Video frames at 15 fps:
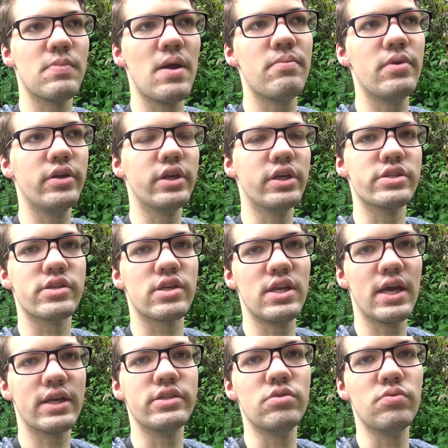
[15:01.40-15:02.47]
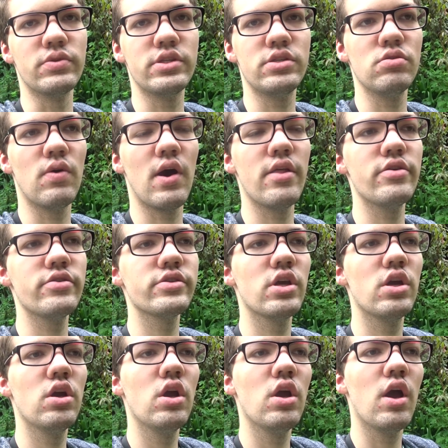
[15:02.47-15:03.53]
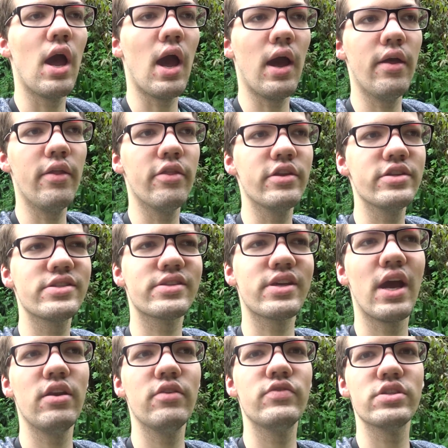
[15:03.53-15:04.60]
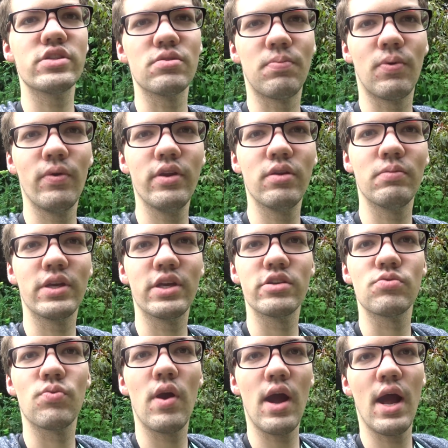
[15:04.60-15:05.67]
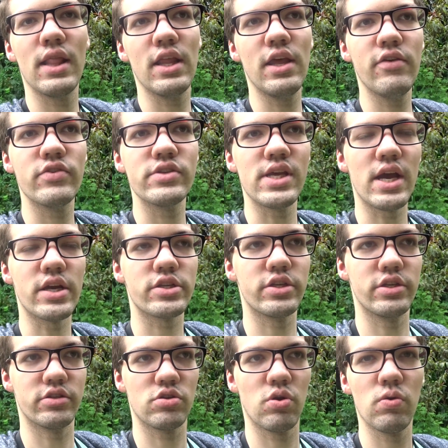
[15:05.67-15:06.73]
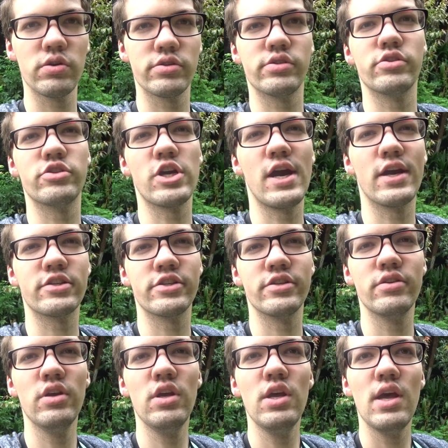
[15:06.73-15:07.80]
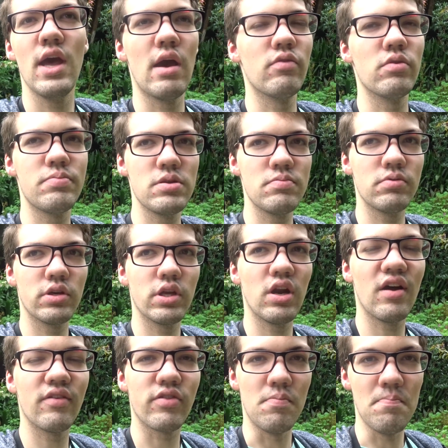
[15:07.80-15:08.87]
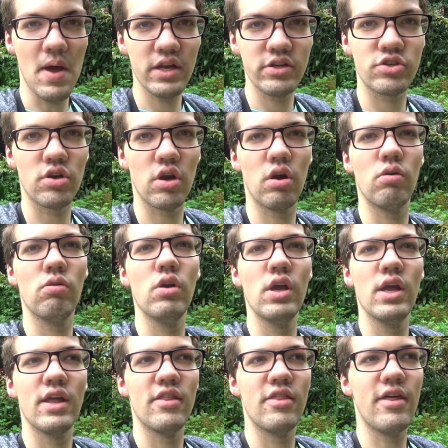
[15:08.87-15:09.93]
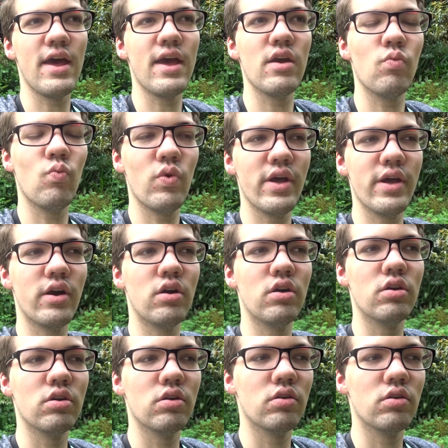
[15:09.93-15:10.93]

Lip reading: my building is connected with 2 others. And this is kind of disappointing because where I live is actually a tourist attraction, and when people get off the metro, they will